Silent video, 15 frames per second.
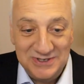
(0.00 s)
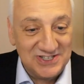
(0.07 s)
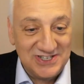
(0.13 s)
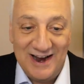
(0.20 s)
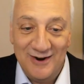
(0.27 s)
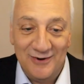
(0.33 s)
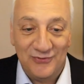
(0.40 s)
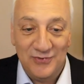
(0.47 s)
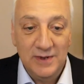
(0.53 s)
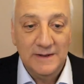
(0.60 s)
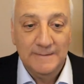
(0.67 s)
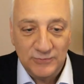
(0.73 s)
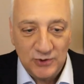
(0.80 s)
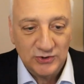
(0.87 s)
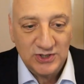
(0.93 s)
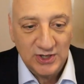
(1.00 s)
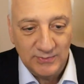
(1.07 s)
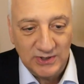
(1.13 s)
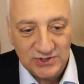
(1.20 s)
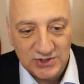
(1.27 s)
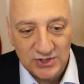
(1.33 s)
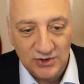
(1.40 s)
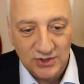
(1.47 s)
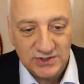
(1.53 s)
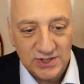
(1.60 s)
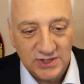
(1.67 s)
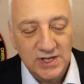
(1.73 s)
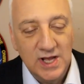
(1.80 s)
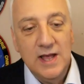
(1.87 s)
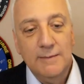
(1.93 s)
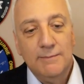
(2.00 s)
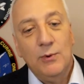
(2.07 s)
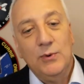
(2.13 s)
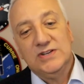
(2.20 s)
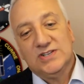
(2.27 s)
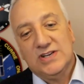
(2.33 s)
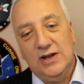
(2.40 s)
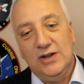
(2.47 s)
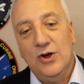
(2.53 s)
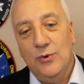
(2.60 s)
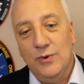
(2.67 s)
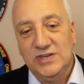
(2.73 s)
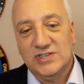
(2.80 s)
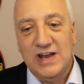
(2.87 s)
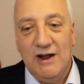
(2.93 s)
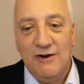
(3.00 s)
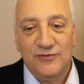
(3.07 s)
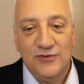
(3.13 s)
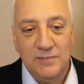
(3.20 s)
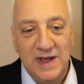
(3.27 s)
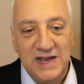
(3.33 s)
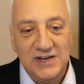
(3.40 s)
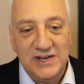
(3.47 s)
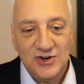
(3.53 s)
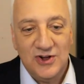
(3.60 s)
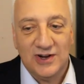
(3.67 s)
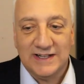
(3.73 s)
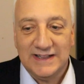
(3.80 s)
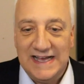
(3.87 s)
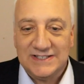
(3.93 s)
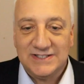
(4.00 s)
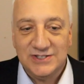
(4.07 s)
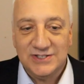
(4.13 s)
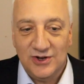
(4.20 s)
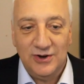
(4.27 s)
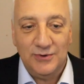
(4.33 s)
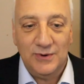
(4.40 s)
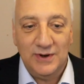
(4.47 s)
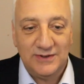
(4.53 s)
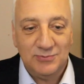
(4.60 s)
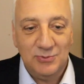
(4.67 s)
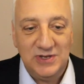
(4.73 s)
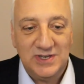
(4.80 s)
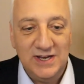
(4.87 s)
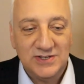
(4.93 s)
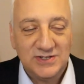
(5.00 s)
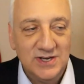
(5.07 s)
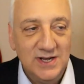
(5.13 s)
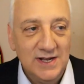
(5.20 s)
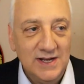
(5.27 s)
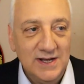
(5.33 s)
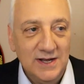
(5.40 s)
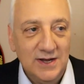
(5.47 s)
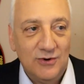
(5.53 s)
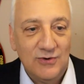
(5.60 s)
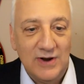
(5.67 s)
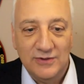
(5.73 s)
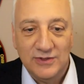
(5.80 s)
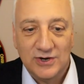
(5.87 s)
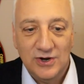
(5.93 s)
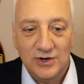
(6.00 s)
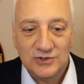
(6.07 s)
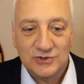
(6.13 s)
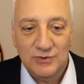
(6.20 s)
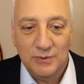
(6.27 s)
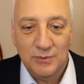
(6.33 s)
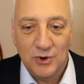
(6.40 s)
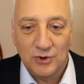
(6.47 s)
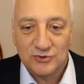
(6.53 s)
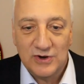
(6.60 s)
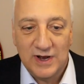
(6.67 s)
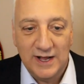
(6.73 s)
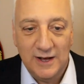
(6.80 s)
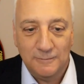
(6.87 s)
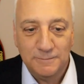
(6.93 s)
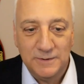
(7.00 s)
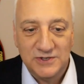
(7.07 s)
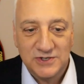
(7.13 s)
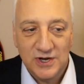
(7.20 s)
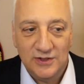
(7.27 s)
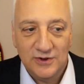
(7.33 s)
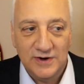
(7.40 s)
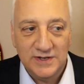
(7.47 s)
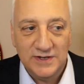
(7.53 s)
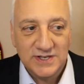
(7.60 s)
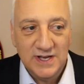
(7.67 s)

We share from. Don't tell my students this, but we share. You know, we share information on classes on it. We teach around the country, and we all try to help each other.